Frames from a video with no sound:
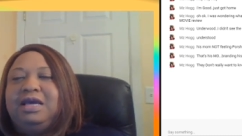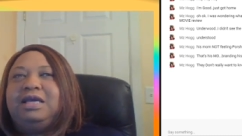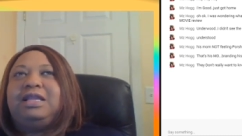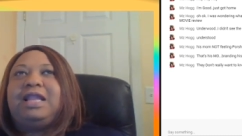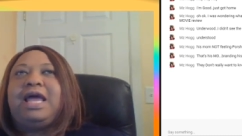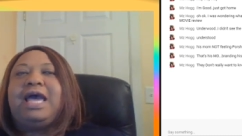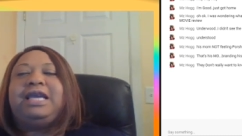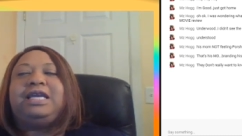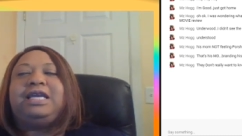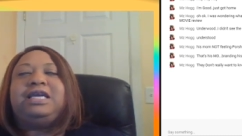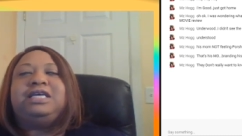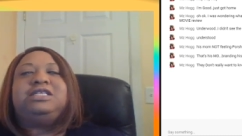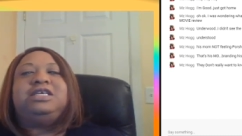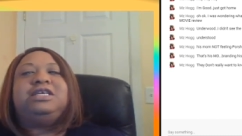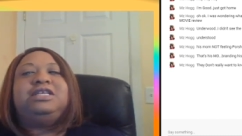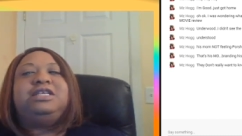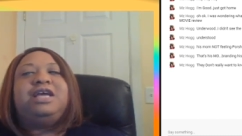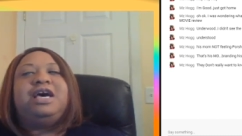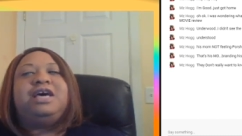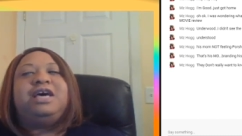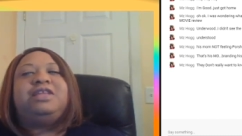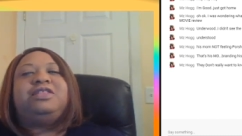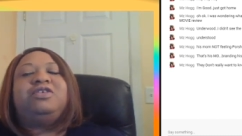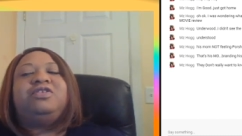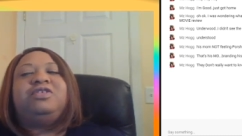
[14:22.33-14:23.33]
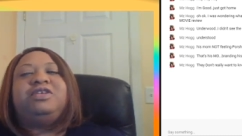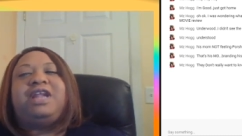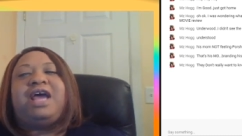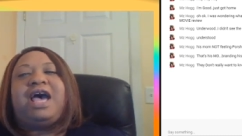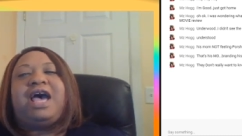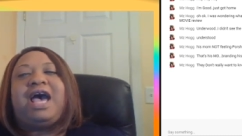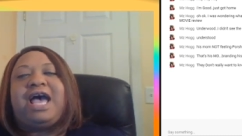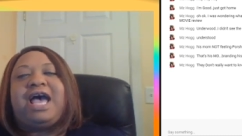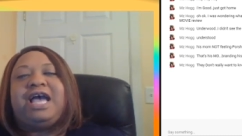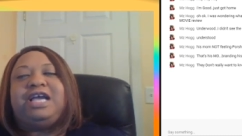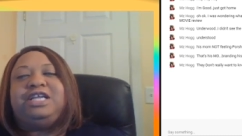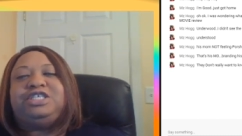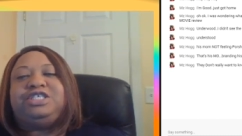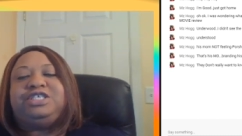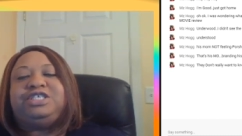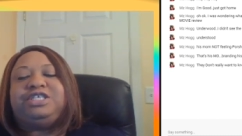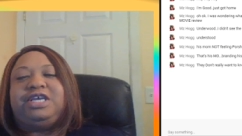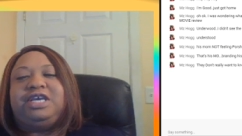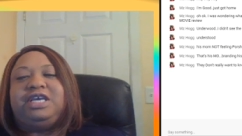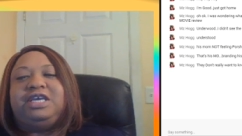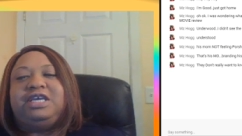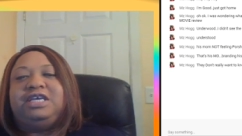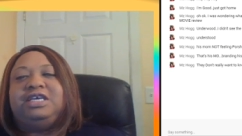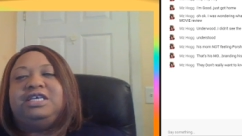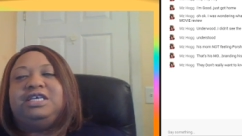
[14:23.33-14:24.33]
like it's another notch
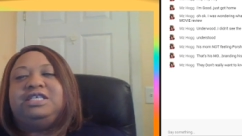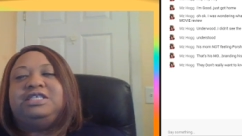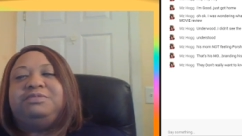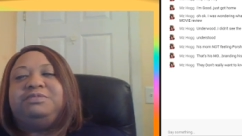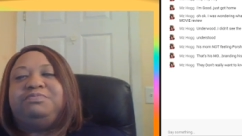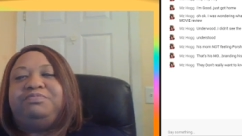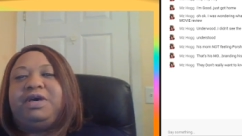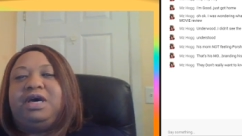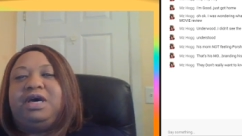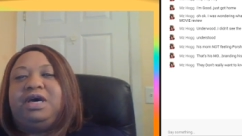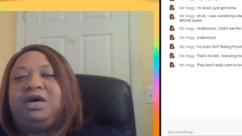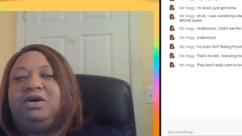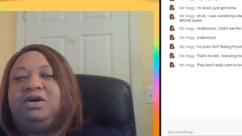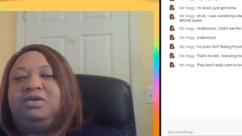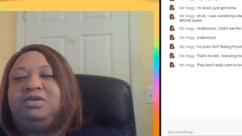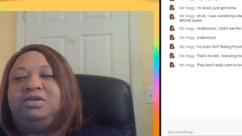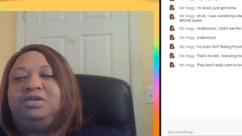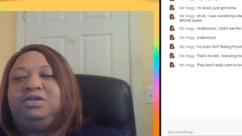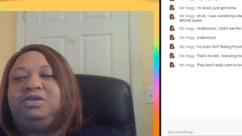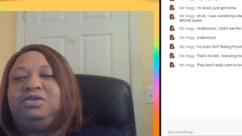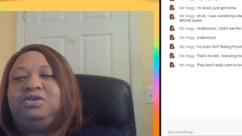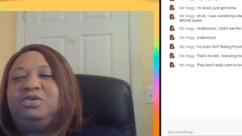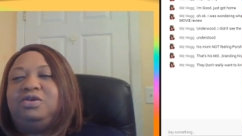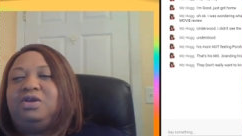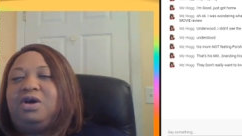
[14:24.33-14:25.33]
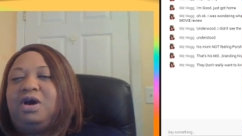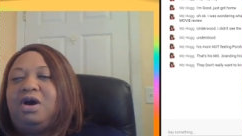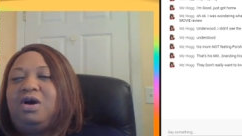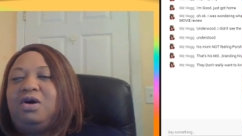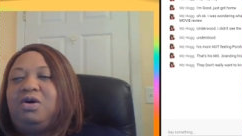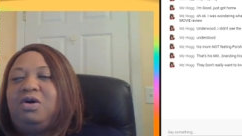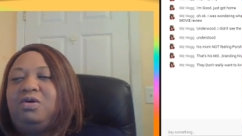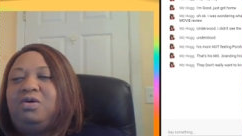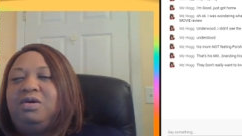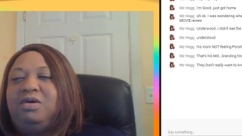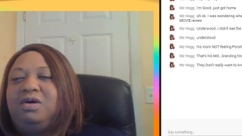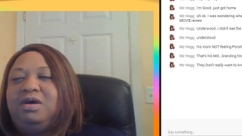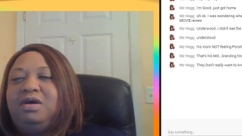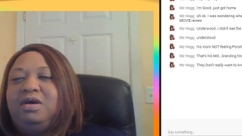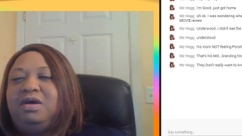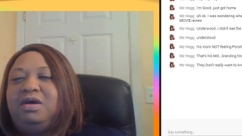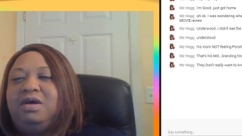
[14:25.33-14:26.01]
in his belt. You know,